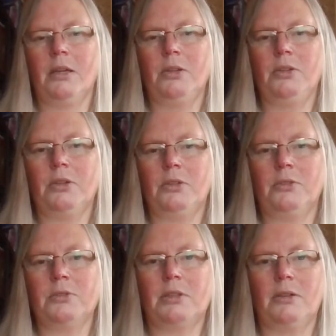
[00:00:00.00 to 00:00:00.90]
You can
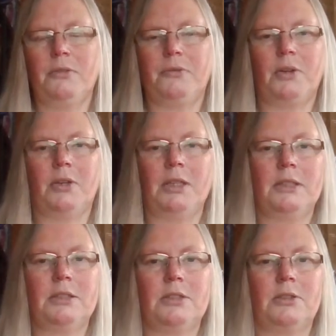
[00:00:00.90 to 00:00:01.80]
also find
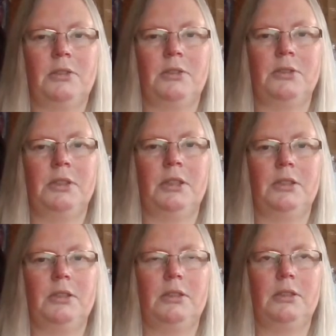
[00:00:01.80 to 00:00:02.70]
us on
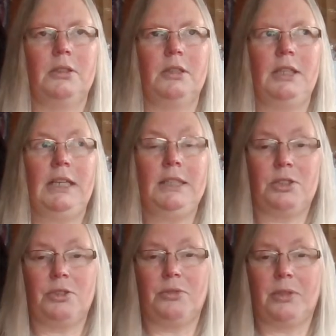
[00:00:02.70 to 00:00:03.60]

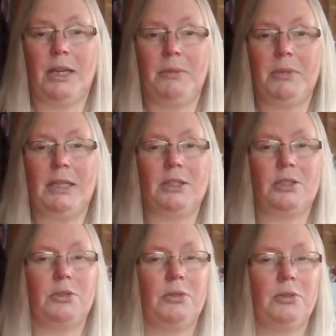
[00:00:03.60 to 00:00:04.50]
Instagram
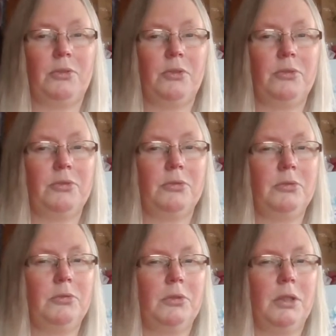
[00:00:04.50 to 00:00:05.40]
as
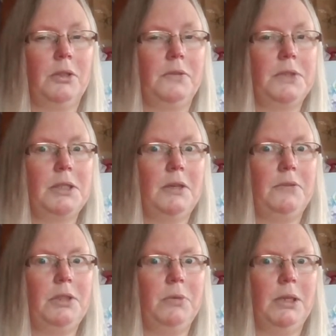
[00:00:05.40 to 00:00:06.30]
Hawthorne Grove
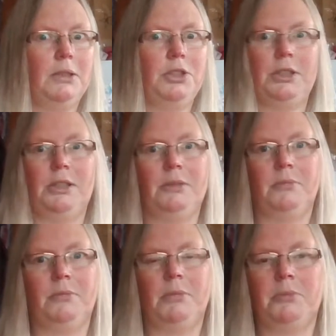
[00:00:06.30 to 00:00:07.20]
71. Gee,
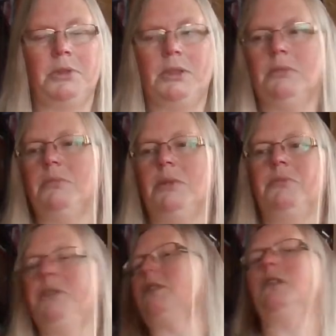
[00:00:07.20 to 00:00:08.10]

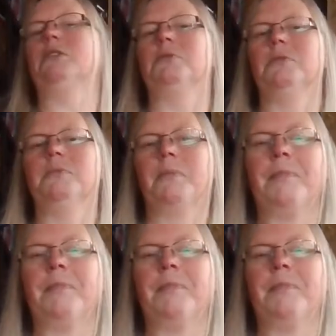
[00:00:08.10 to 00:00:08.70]
memory's terrible.